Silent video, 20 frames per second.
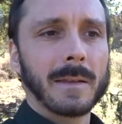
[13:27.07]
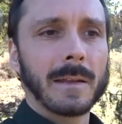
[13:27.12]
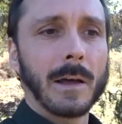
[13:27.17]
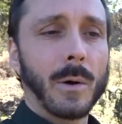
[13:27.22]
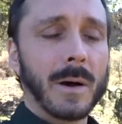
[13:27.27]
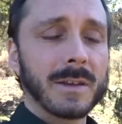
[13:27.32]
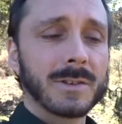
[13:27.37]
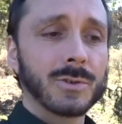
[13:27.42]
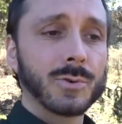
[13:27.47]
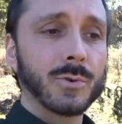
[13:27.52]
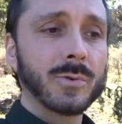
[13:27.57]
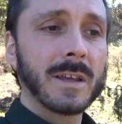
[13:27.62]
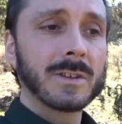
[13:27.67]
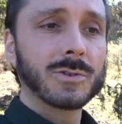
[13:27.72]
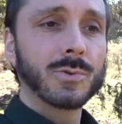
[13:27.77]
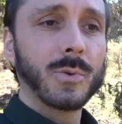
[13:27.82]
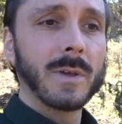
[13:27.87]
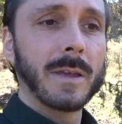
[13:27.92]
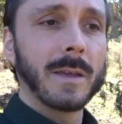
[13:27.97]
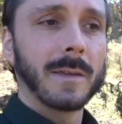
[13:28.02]
Now, as soon
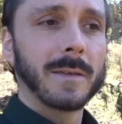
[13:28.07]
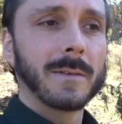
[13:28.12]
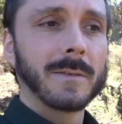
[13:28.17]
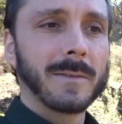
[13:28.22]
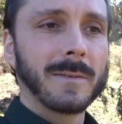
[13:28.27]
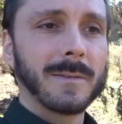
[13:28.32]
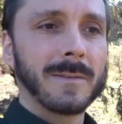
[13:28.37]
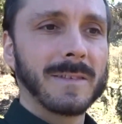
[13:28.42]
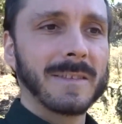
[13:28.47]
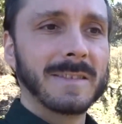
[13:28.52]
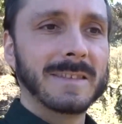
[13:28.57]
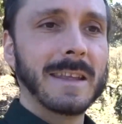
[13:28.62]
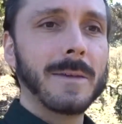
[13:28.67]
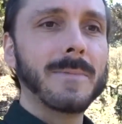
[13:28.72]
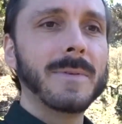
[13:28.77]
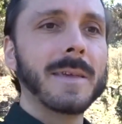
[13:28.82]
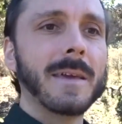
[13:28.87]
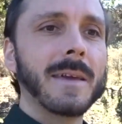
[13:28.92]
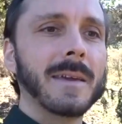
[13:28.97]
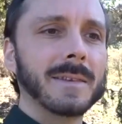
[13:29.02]
as we
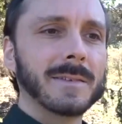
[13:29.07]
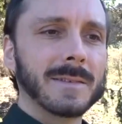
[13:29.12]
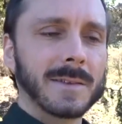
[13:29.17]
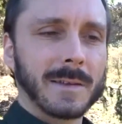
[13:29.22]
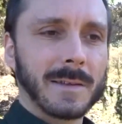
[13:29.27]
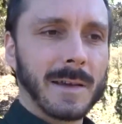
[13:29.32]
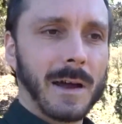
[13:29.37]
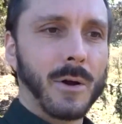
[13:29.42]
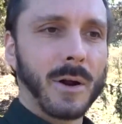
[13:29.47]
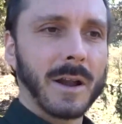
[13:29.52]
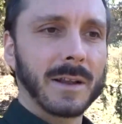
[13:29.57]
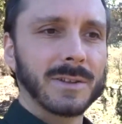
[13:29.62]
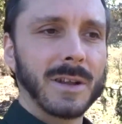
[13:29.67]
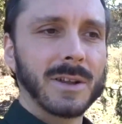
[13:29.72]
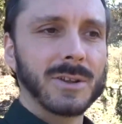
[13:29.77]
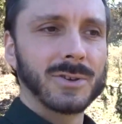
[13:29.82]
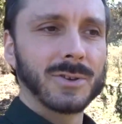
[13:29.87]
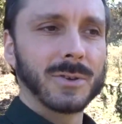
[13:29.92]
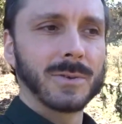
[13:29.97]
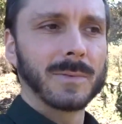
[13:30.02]
deviate our
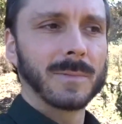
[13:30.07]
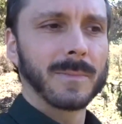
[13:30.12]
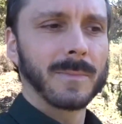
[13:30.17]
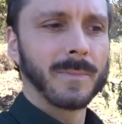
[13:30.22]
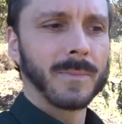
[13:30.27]
attention